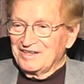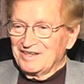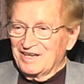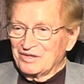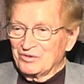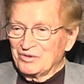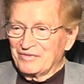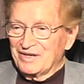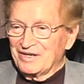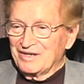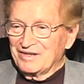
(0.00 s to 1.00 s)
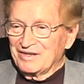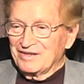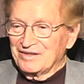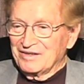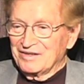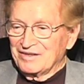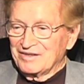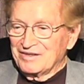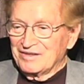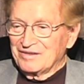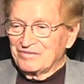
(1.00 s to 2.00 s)
don't know
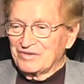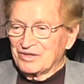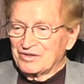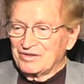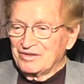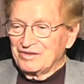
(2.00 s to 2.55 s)
if I'd have